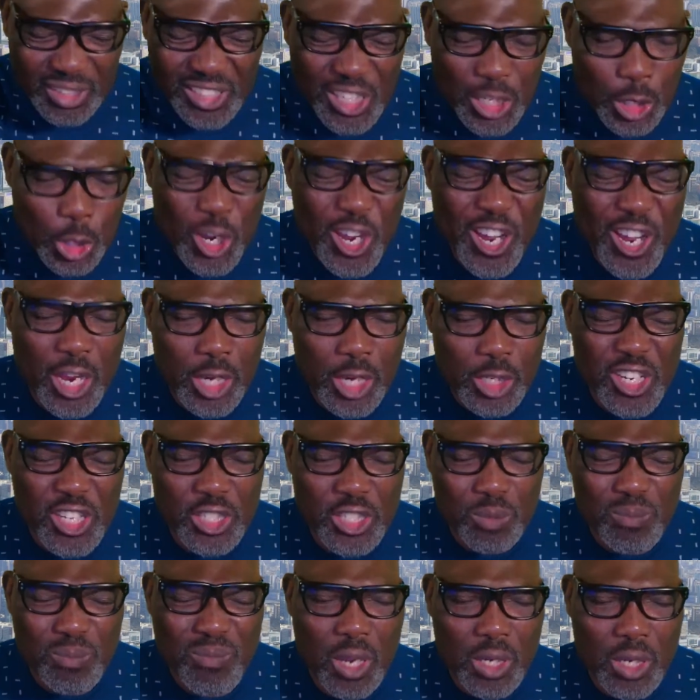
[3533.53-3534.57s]
here
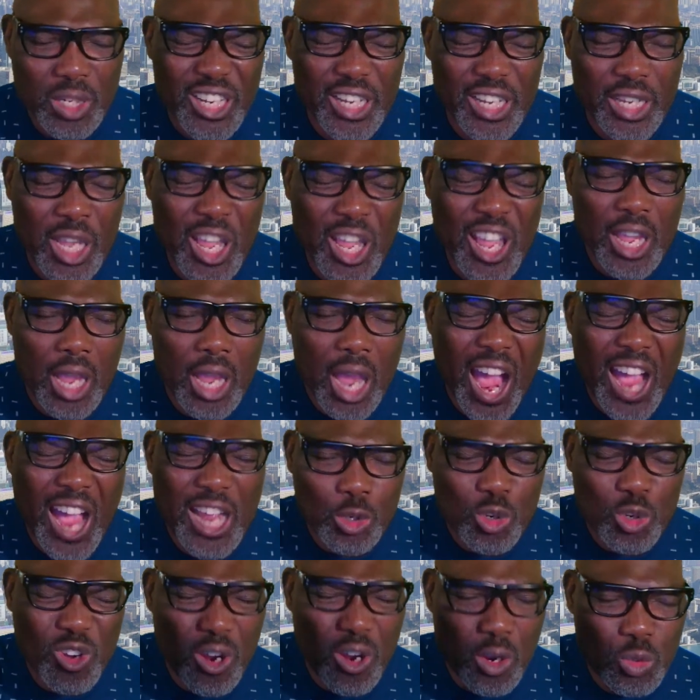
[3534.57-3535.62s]
this morning
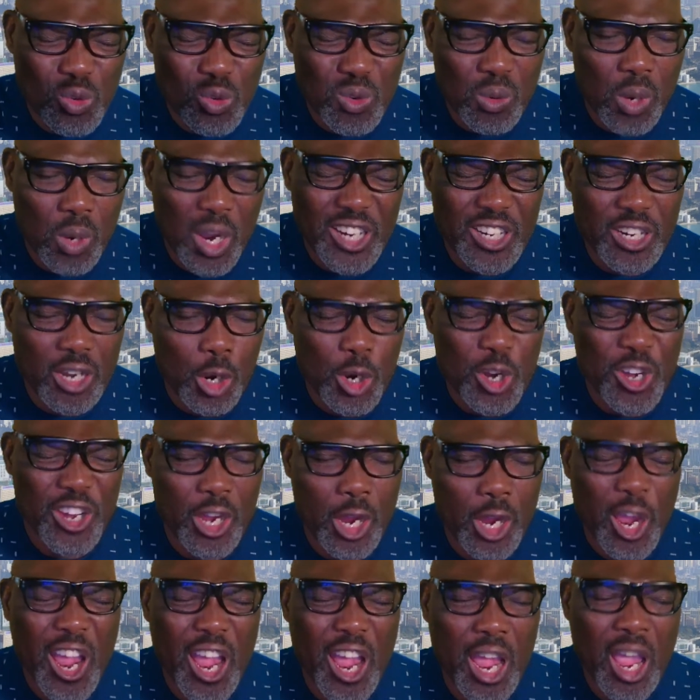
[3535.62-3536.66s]
and those who are not
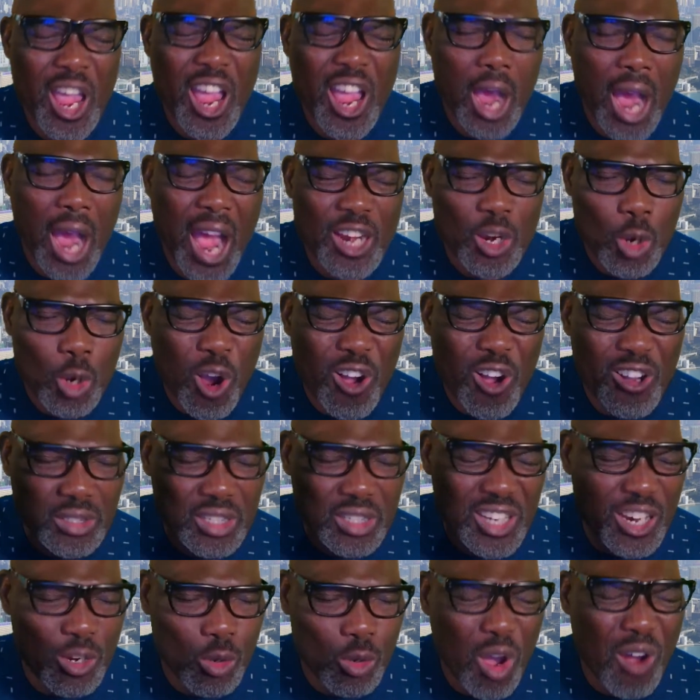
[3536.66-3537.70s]
here and all
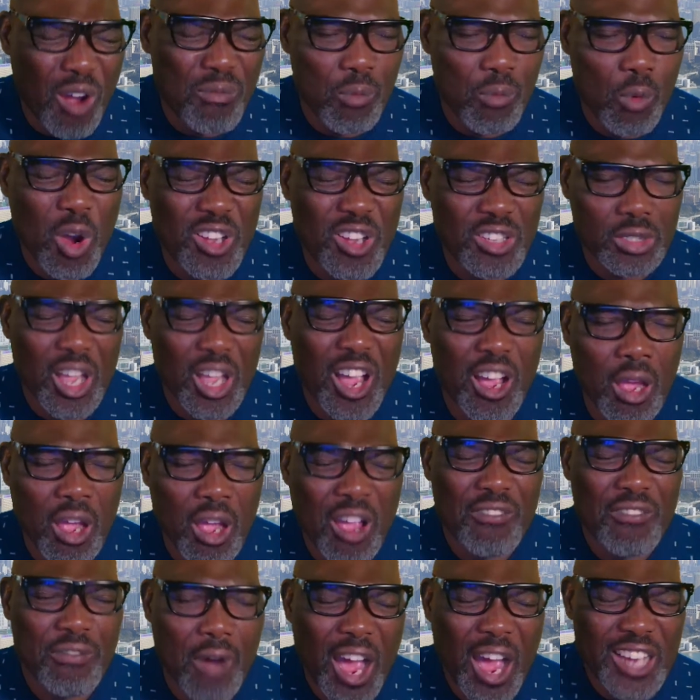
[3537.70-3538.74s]
their loved ones. Uh,
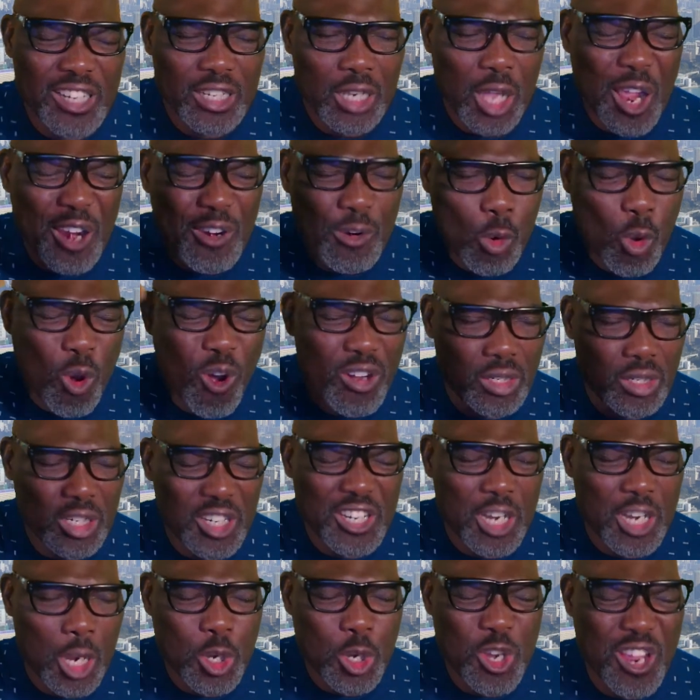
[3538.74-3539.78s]
Father, Lord,
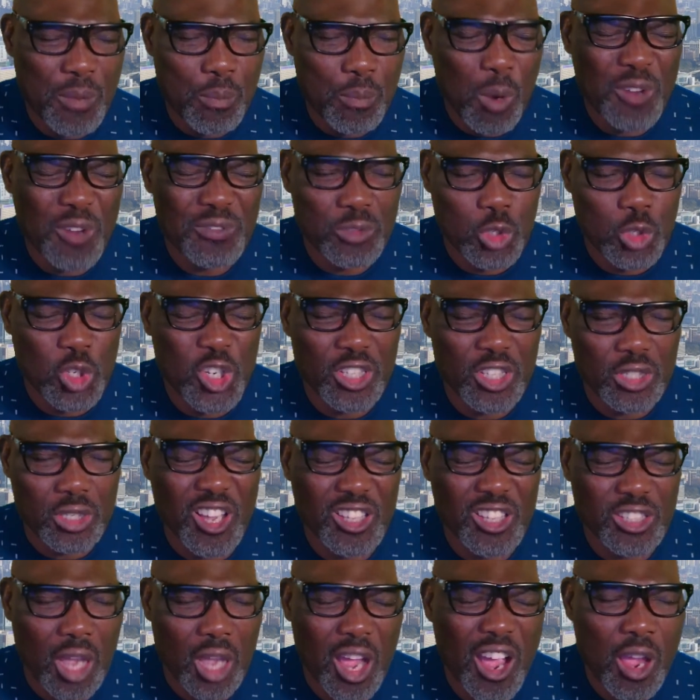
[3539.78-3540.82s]
in the name of
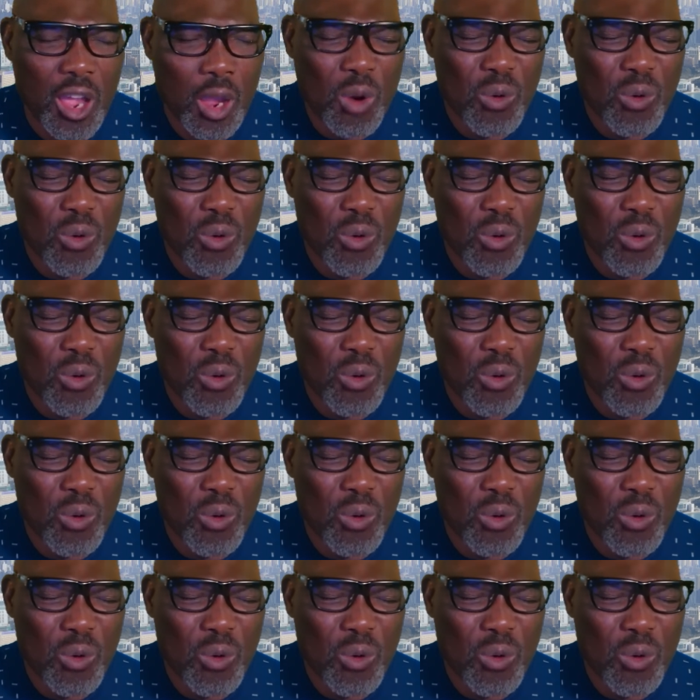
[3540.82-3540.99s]
Jesus, uh,